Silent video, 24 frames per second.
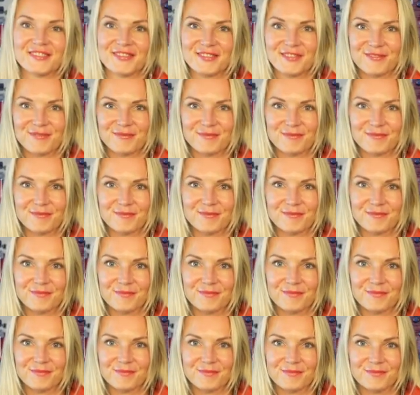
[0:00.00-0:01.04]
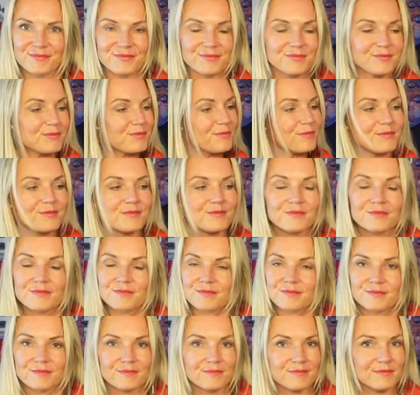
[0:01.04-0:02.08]
The most important thing we
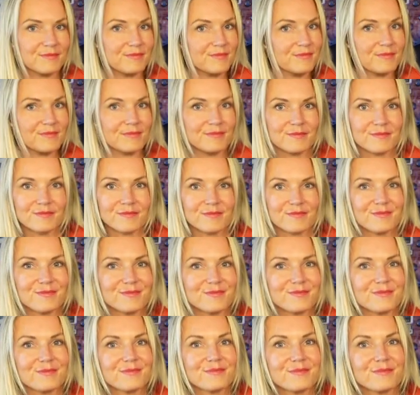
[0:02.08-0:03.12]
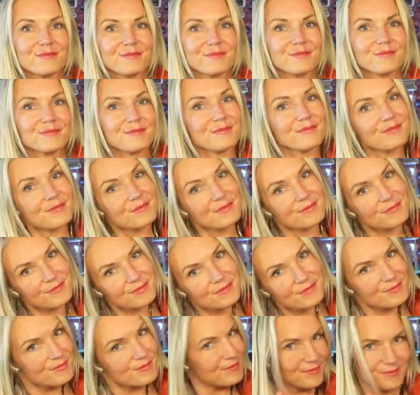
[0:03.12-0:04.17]
have is not the number of
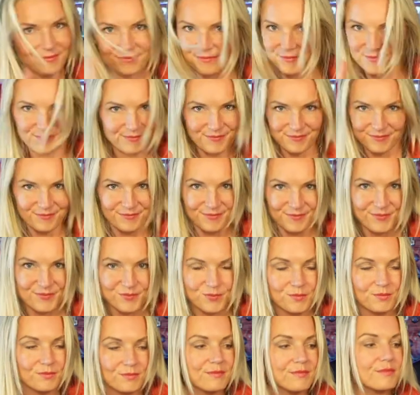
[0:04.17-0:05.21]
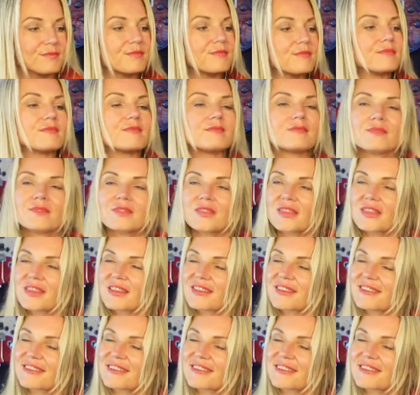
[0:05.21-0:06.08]
notes we can play per beat per minute,